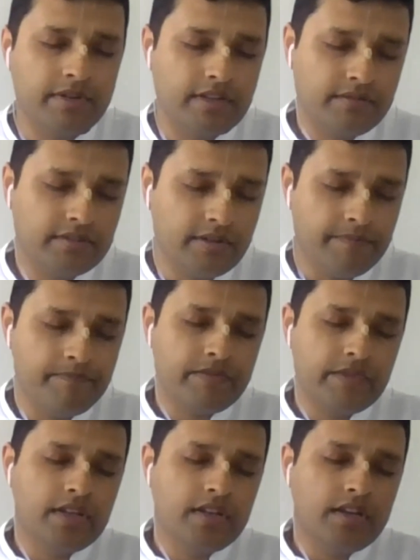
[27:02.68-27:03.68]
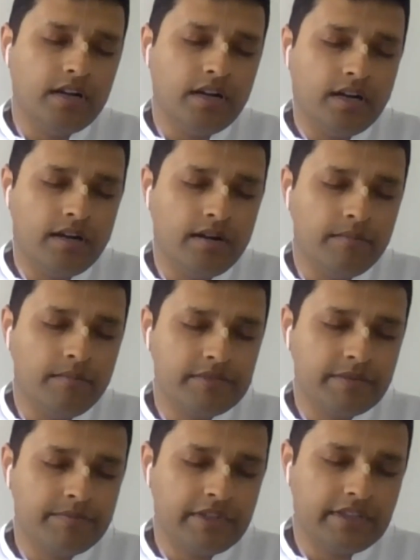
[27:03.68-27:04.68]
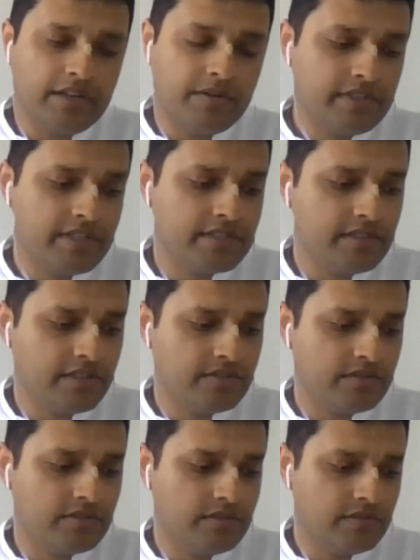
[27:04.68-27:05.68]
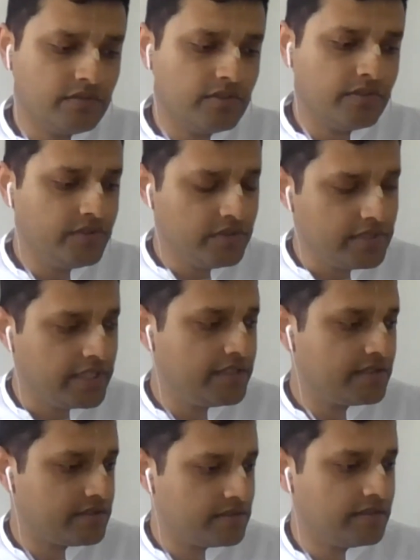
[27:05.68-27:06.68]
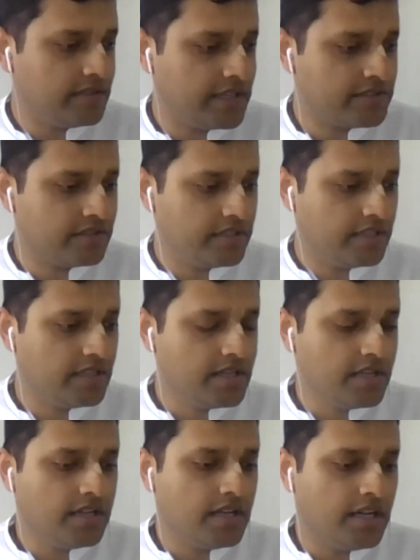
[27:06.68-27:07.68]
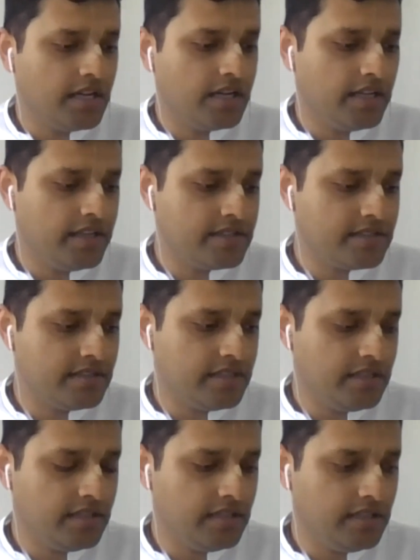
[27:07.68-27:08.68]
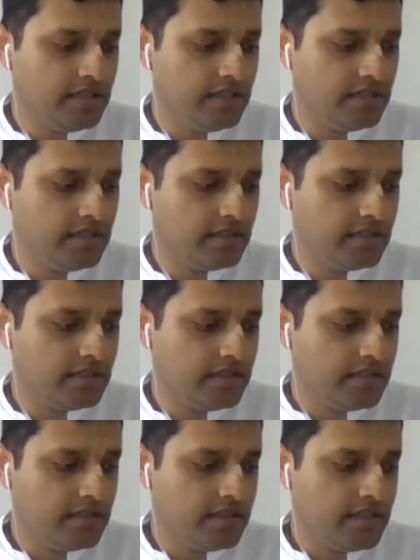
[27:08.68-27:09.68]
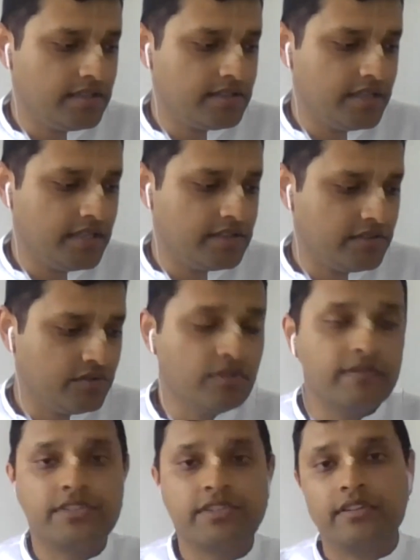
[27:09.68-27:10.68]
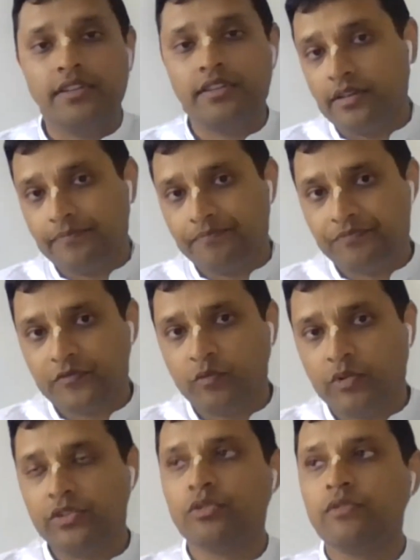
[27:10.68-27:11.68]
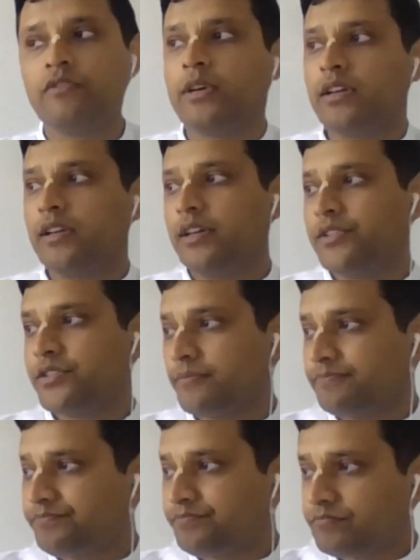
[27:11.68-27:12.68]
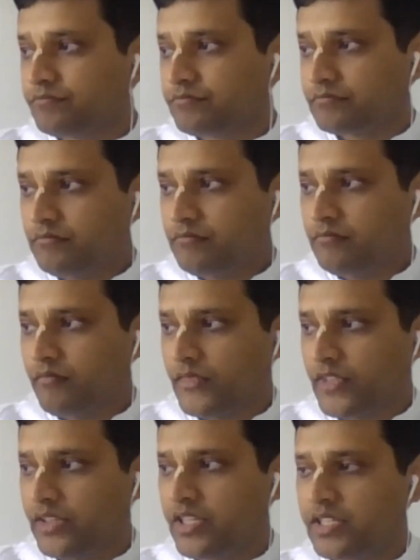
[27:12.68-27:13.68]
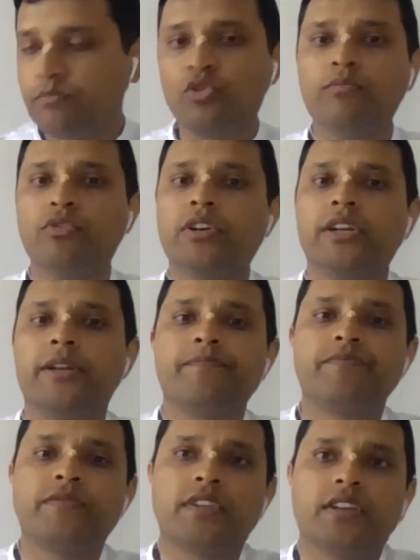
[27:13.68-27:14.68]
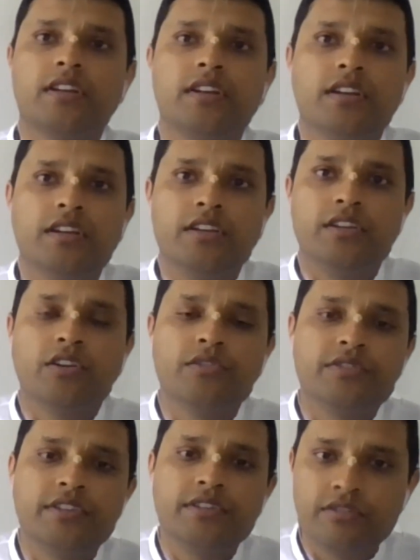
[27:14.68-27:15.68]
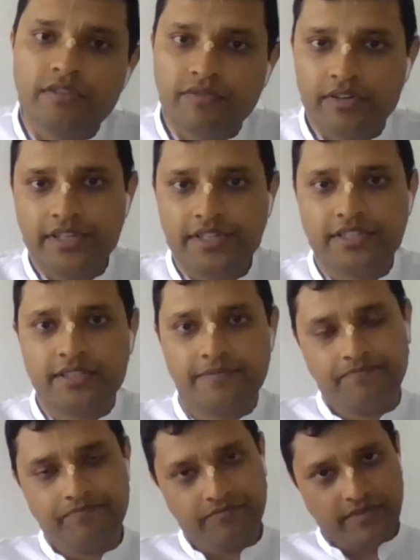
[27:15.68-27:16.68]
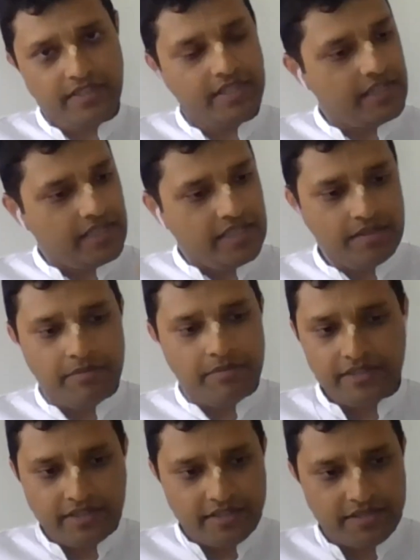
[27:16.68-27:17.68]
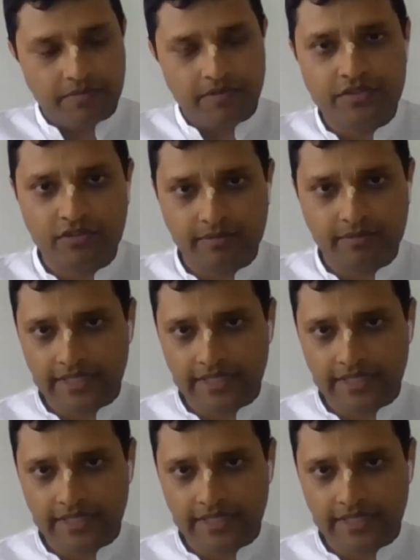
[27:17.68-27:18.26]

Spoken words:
Bhagavatam. Something that I was listening to for a few days actually is Dhruva Charitra. When Dhruva Maharaj, the small boy, he goes into the forest, he meets his spiritual